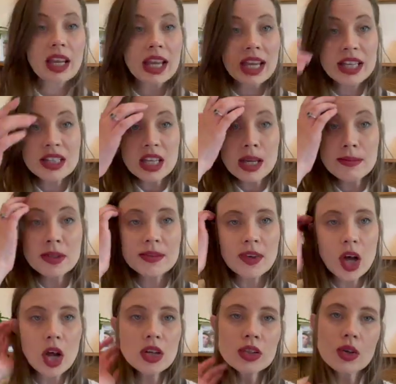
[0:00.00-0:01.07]
In terms of
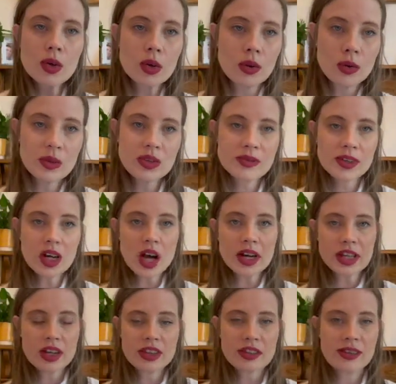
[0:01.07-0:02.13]
on-calls for
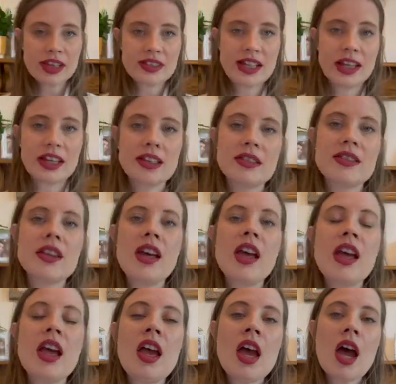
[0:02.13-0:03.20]
cardiothoracics,
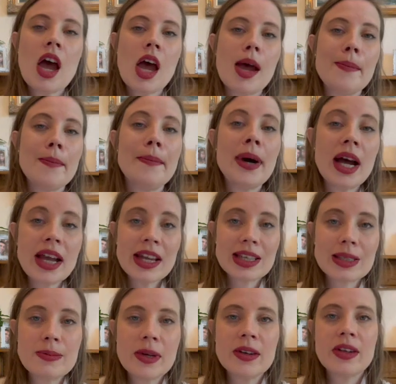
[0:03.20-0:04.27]
um, my
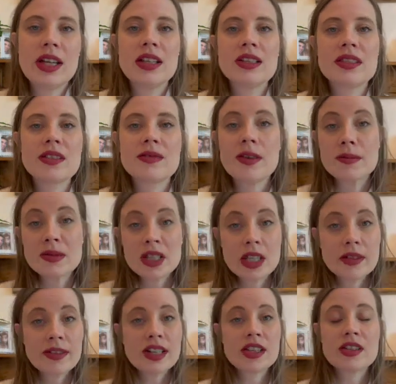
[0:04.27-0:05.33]
experience from seeing
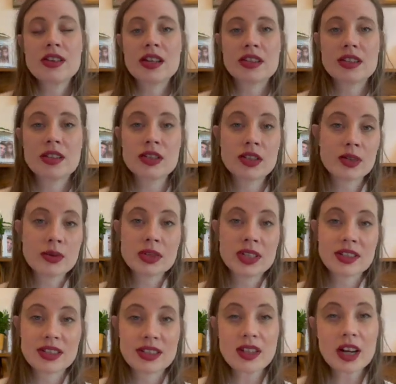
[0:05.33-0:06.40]
the registrars and
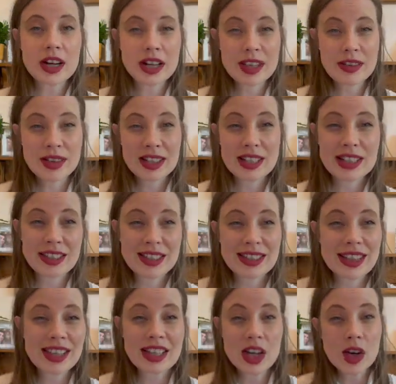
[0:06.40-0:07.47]
consultants in cardiothoracics is
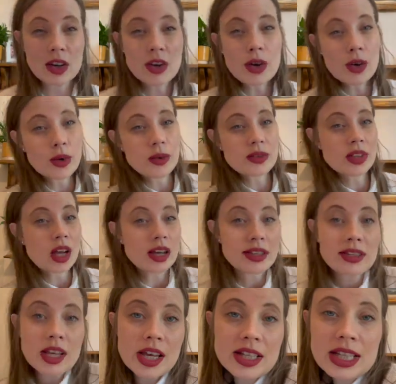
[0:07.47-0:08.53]
that the on-calls are
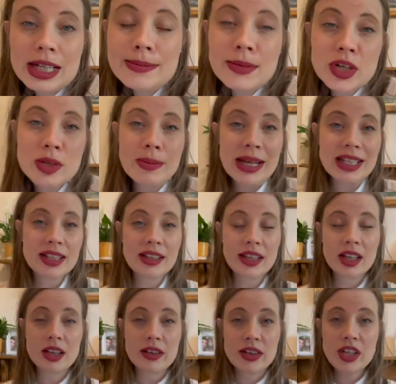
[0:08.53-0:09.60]
certainly much better than they
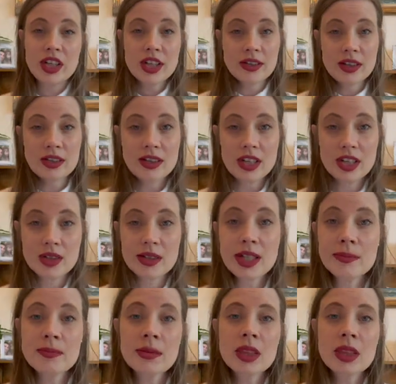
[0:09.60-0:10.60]
are in neurosurgery.